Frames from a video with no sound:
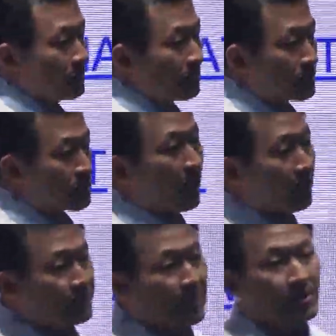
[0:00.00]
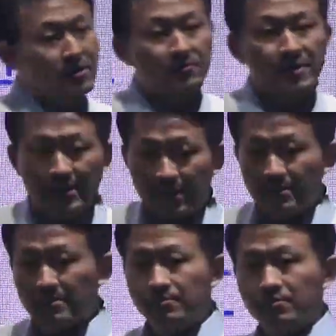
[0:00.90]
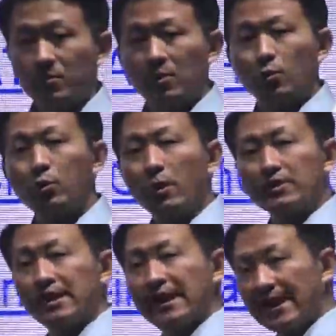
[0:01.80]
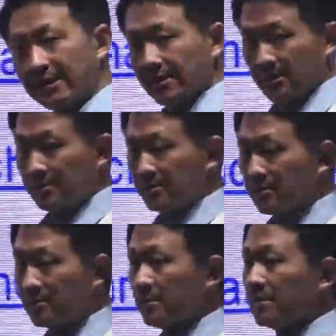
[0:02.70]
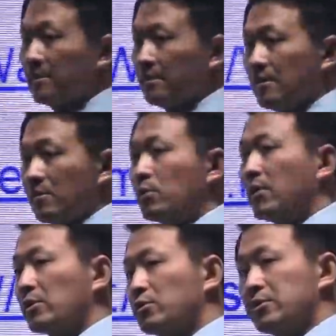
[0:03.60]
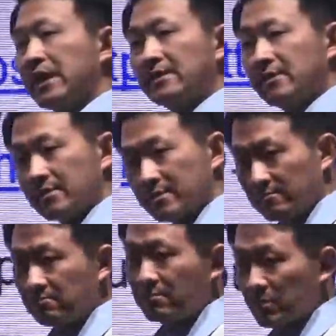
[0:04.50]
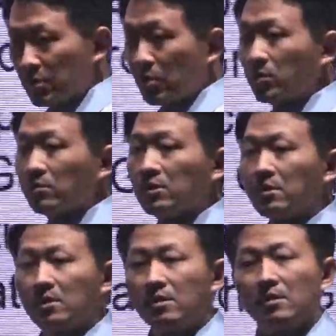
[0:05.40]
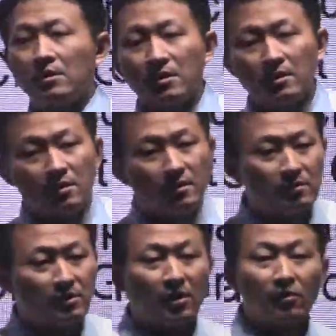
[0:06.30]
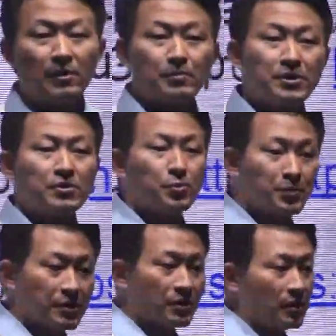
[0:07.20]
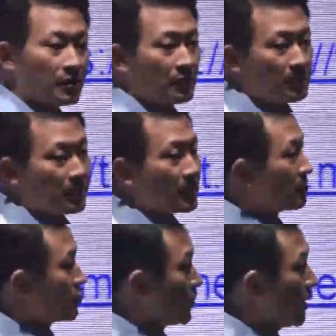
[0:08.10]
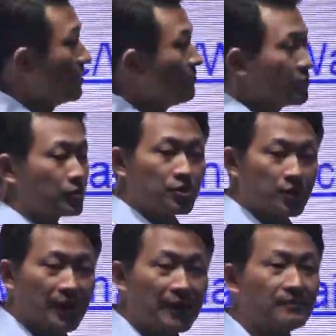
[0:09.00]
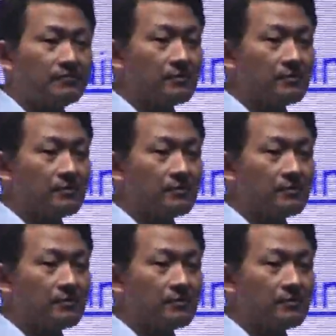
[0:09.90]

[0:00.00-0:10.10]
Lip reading: So our philosophy is we want to link, we want to create this, not only peer-to-peer, but a chain-to-chain